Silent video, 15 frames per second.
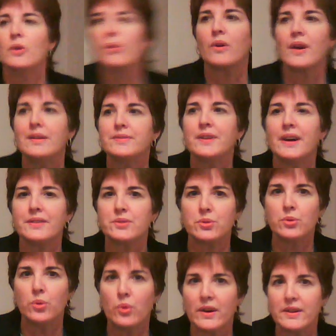Or I've gone to
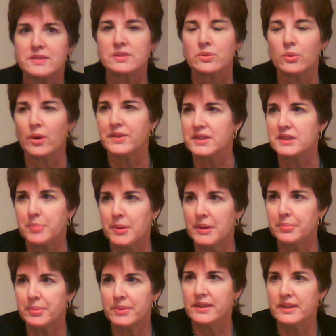court, so all these
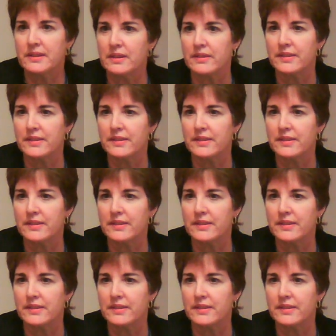people here